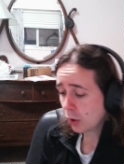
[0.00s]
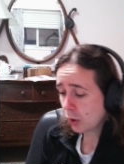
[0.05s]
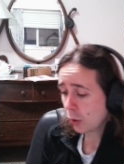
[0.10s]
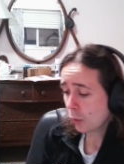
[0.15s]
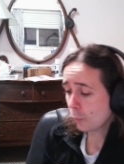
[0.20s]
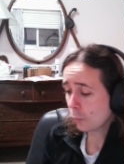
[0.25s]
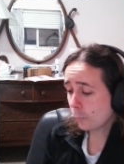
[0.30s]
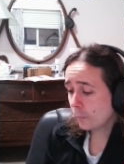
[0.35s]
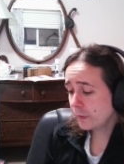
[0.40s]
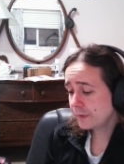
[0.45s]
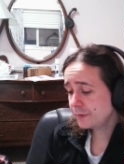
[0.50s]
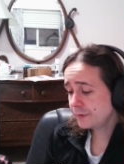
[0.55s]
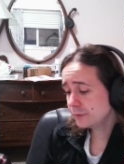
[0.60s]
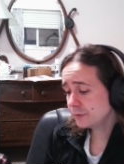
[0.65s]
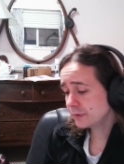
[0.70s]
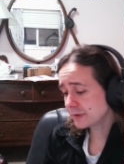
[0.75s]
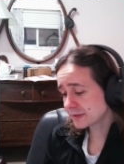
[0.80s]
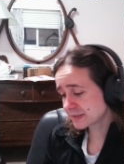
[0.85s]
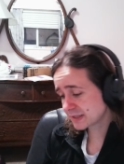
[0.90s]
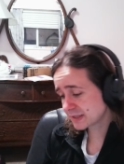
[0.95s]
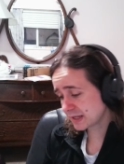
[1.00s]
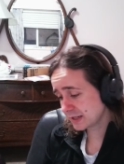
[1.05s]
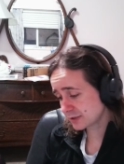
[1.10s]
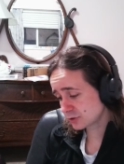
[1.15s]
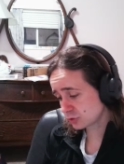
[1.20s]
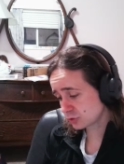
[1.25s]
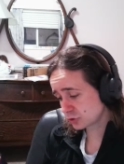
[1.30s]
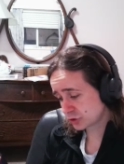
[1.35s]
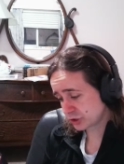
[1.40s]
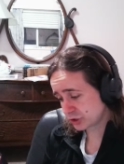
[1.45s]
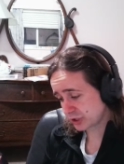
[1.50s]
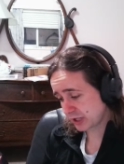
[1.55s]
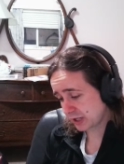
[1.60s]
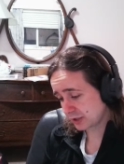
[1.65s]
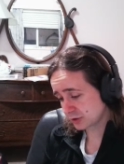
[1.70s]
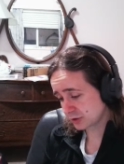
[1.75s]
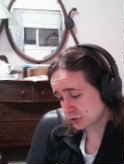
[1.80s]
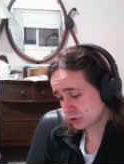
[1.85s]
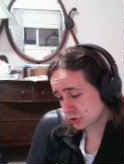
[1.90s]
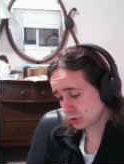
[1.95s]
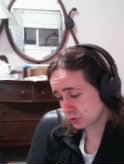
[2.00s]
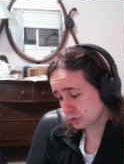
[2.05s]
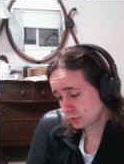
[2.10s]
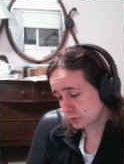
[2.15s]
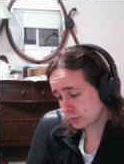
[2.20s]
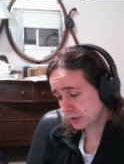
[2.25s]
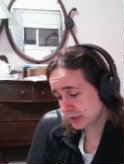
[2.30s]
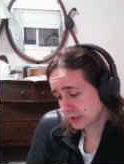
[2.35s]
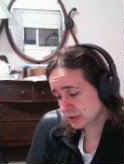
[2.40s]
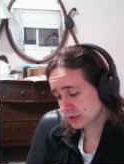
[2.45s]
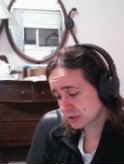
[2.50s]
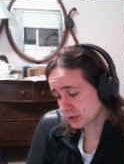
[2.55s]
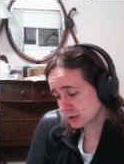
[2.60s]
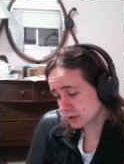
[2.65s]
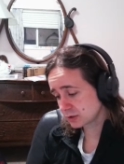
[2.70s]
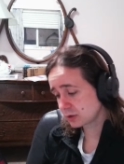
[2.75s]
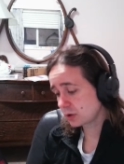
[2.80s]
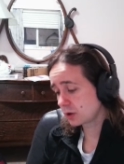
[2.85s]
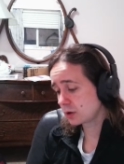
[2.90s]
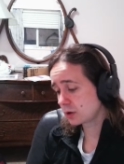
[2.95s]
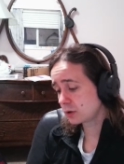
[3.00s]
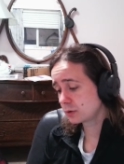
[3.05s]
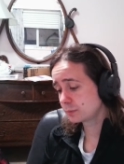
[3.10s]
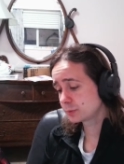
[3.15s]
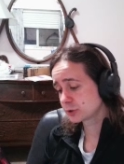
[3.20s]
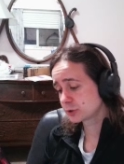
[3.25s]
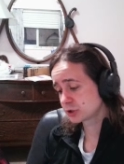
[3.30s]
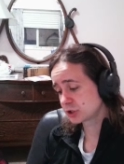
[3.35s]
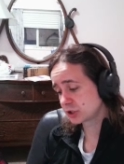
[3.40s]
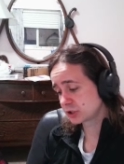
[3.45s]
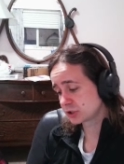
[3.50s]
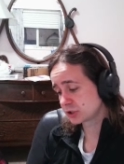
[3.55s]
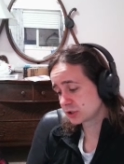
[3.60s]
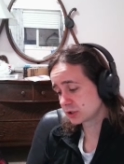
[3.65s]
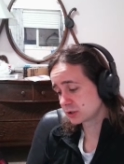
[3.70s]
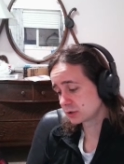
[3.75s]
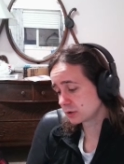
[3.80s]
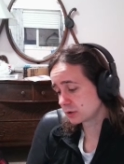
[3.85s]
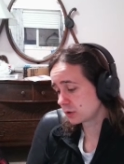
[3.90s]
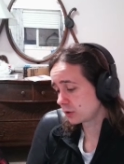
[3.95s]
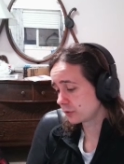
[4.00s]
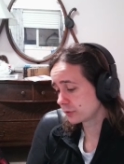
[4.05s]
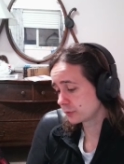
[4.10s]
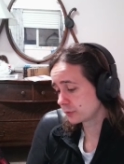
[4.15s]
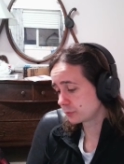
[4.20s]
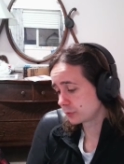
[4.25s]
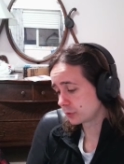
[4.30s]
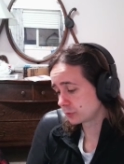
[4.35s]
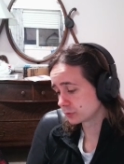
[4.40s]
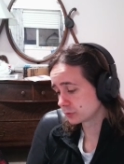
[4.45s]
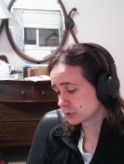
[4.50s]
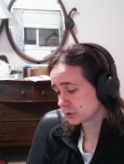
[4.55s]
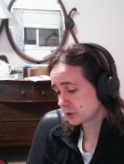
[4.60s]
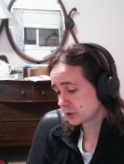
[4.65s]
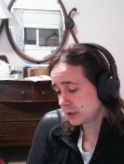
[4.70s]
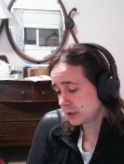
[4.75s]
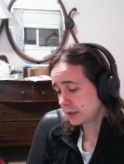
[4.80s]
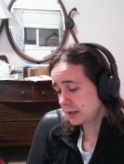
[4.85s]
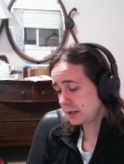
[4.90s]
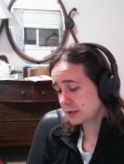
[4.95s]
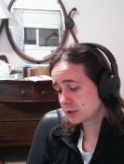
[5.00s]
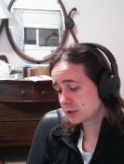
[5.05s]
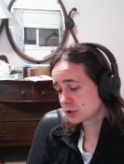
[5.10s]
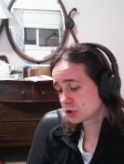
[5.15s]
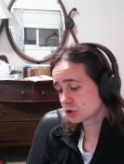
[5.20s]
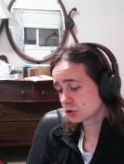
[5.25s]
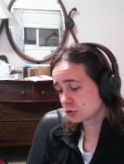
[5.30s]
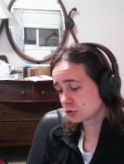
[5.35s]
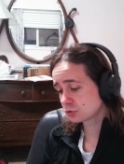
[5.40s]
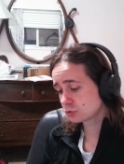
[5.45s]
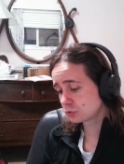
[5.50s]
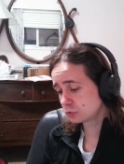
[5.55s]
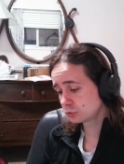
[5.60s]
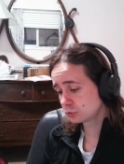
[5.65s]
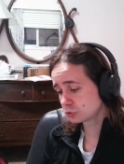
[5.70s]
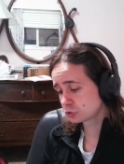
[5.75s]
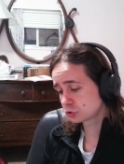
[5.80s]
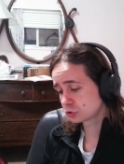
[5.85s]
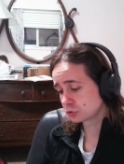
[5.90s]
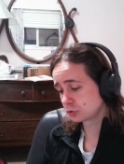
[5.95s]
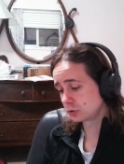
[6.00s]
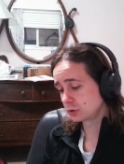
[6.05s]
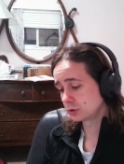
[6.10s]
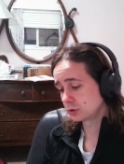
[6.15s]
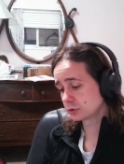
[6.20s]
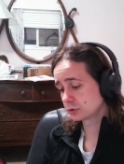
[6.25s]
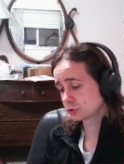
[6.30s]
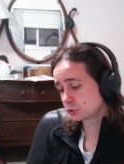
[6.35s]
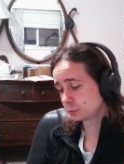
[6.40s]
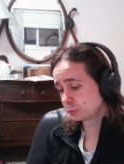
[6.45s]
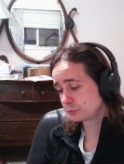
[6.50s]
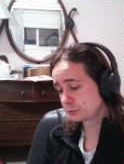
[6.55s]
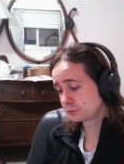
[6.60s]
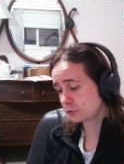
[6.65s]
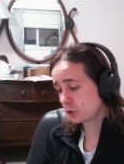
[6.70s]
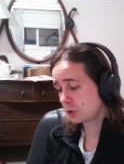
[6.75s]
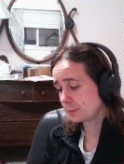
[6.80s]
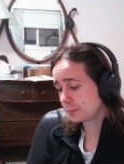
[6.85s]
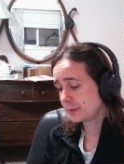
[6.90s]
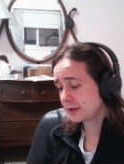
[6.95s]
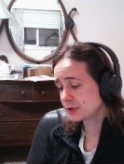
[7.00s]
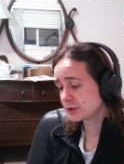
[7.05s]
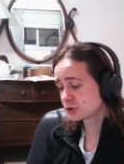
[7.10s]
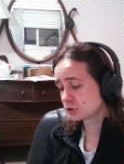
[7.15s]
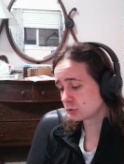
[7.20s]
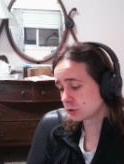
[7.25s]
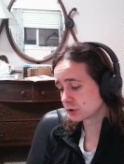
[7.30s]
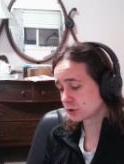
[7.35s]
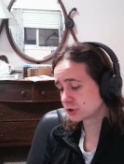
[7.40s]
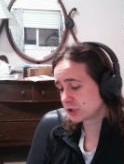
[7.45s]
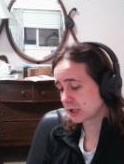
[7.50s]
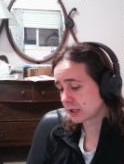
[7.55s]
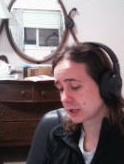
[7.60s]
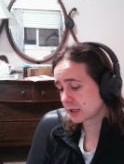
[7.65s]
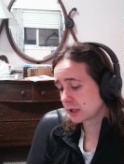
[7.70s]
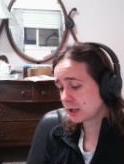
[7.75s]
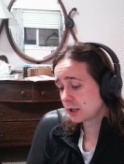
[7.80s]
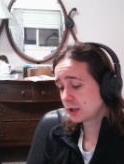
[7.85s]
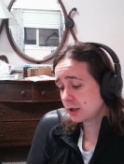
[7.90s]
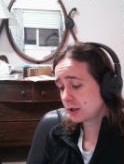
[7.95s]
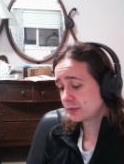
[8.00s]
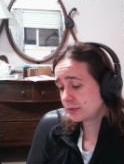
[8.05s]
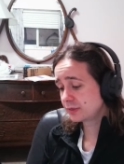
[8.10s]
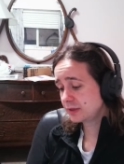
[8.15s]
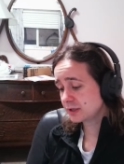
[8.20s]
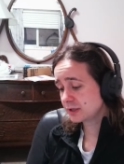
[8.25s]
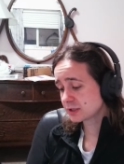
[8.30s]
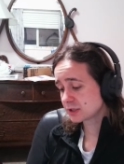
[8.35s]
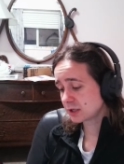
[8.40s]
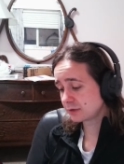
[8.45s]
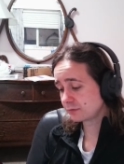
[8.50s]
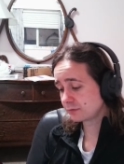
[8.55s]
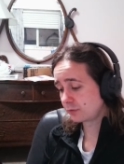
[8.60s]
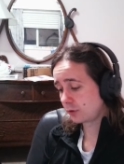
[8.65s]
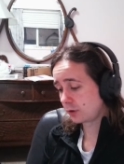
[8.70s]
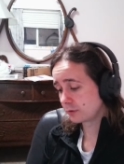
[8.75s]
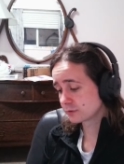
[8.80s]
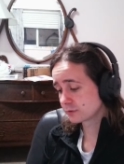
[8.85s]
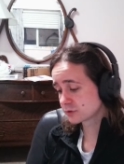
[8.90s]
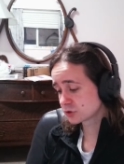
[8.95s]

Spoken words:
When you intend to change your direction or position on the road, it's crucial to perform a shoulder check. This involves